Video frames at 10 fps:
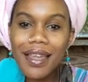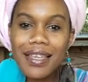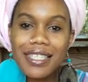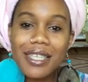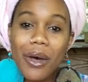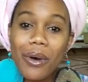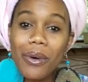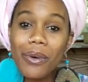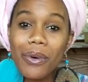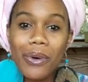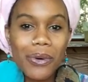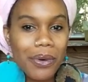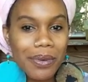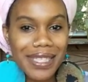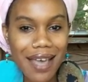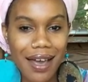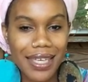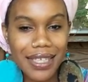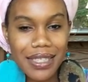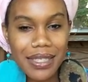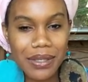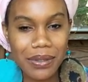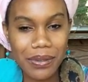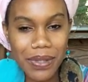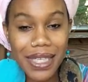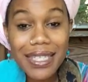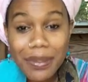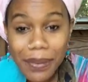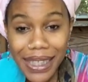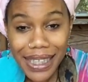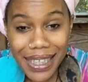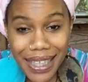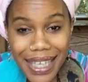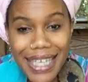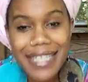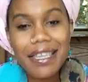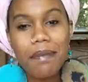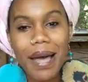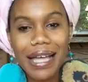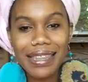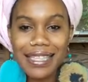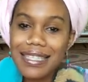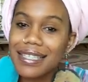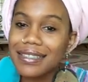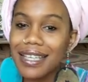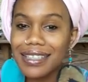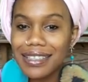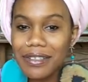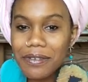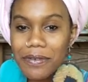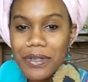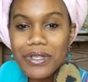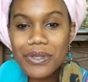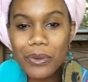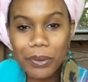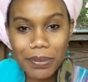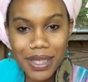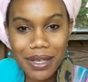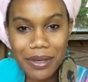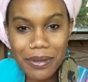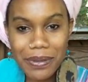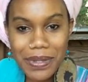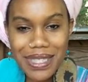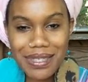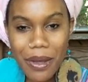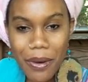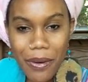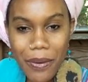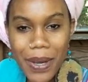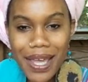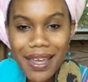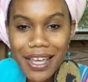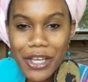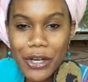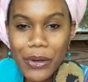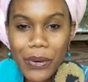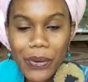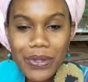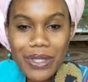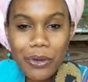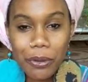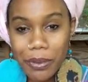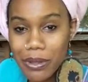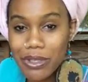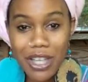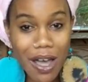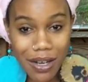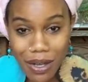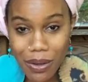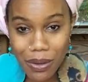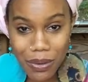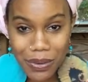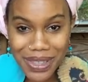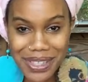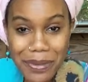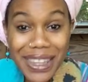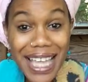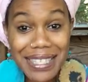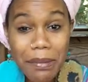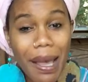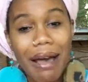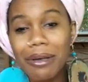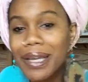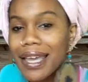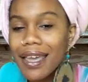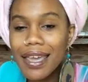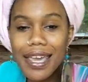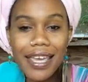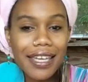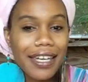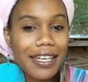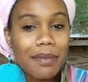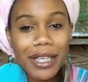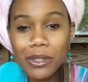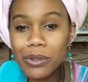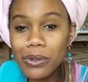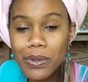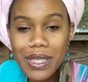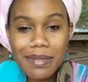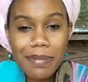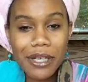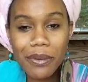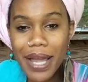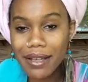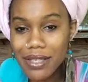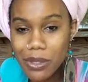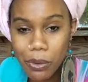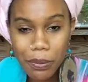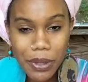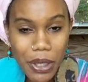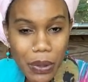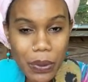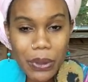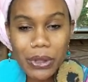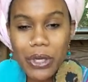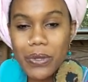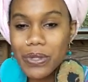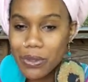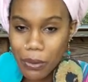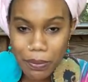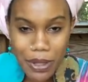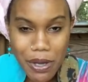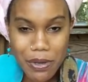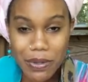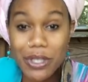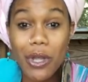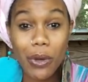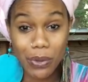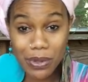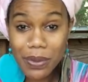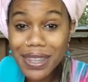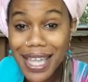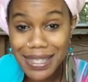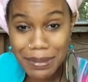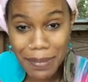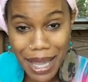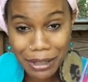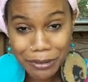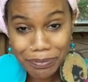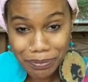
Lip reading: So who are we talking to? This week is about the Seductive Scorpio. So, Scorpios, y'all know what that's about. And anybody who has been around a Scorpio or knows Scorpios knows what that's about.